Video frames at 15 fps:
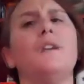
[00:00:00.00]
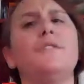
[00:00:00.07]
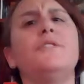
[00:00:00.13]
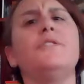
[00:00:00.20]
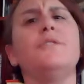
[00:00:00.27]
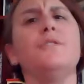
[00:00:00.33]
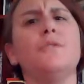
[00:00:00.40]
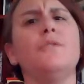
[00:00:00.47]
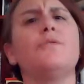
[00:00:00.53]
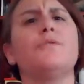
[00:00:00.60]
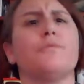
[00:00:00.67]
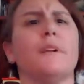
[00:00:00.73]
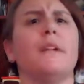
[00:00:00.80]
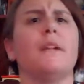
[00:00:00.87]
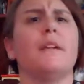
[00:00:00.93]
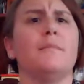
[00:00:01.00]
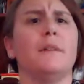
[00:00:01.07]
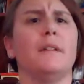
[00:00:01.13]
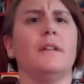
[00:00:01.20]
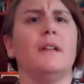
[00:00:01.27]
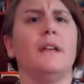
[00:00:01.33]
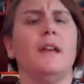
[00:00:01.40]
A student whose reading
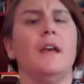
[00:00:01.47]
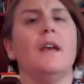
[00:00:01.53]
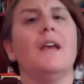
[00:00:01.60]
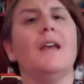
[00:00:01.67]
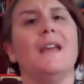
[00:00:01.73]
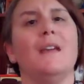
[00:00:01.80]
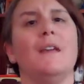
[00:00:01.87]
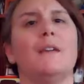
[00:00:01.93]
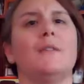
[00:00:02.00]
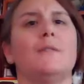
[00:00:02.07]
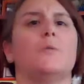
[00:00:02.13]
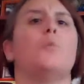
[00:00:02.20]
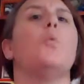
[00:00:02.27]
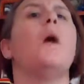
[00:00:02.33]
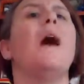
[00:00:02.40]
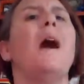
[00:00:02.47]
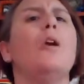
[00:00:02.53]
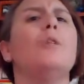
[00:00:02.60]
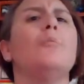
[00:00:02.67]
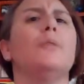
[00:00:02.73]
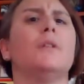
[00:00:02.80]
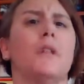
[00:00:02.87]
ability is
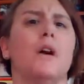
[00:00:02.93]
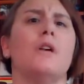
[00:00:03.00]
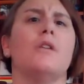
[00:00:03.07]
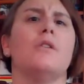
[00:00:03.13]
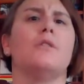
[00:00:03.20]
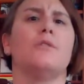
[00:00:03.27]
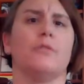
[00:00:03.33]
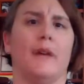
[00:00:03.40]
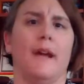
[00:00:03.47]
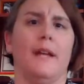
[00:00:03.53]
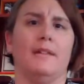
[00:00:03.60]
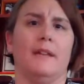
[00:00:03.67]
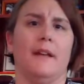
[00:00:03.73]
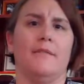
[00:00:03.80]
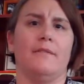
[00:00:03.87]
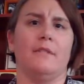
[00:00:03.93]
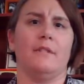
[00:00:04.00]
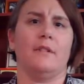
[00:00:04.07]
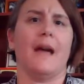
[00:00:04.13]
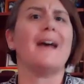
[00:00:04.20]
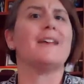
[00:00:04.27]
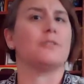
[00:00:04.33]
well below grade
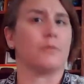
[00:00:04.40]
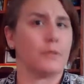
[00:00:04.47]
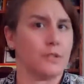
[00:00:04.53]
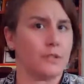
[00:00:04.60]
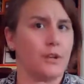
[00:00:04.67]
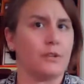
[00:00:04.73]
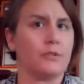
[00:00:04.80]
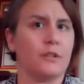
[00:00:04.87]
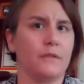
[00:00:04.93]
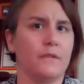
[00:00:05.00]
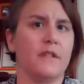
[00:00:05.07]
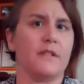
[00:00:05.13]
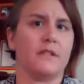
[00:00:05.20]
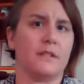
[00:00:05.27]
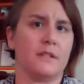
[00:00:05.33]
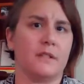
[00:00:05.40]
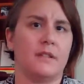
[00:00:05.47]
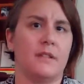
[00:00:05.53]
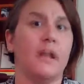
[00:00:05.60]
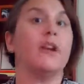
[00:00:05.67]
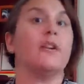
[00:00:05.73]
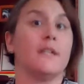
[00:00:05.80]
level as a result of
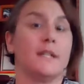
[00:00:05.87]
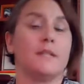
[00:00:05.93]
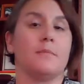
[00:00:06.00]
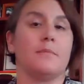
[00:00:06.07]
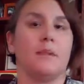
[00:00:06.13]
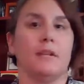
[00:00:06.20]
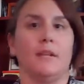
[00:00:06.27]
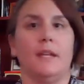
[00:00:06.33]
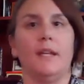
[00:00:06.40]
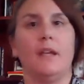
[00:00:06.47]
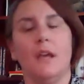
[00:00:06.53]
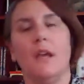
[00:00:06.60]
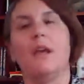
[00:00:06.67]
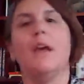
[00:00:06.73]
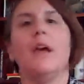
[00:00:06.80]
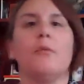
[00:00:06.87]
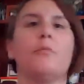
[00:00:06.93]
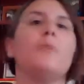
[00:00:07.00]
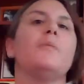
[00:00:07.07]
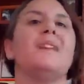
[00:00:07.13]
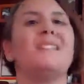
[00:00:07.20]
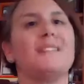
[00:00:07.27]
their disability, and
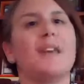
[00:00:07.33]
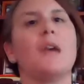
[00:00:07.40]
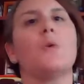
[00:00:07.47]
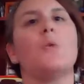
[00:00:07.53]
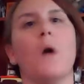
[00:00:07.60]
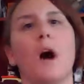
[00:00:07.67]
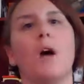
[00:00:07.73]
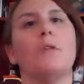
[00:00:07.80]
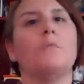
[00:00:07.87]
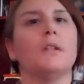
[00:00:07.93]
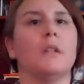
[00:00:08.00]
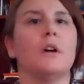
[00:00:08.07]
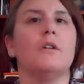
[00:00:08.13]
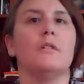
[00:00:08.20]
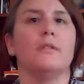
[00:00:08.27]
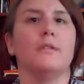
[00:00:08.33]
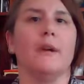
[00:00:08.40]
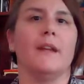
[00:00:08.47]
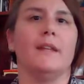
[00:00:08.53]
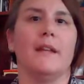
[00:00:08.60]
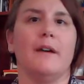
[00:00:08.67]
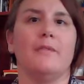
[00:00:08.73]
when we say well below
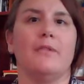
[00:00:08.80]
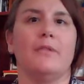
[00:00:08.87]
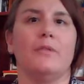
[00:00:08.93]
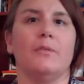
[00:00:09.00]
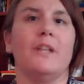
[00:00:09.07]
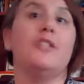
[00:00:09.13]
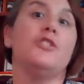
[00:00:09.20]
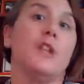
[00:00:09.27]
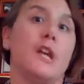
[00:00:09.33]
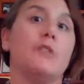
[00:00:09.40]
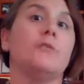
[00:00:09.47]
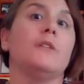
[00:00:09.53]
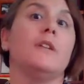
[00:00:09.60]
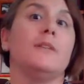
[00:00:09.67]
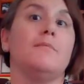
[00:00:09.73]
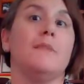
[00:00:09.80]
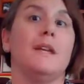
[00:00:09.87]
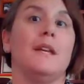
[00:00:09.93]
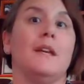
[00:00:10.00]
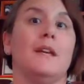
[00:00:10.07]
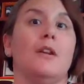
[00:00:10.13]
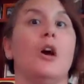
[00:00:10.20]
grade level, we generally
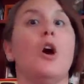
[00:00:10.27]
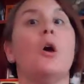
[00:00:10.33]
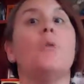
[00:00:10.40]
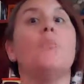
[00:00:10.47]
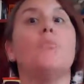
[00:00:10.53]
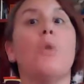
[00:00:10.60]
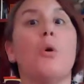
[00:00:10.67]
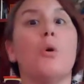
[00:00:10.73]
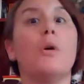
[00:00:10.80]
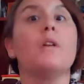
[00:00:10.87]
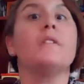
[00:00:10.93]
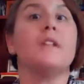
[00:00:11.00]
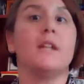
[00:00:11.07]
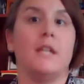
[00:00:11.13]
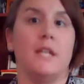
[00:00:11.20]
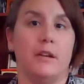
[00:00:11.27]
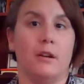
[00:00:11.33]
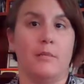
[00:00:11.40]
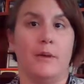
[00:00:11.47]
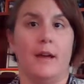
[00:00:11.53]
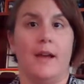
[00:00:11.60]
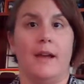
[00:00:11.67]
mean more than a
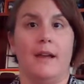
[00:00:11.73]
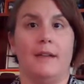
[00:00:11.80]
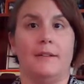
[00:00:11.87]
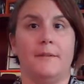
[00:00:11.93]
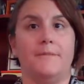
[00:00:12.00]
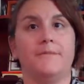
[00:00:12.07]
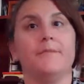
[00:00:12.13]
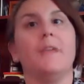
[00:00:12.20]
year behind.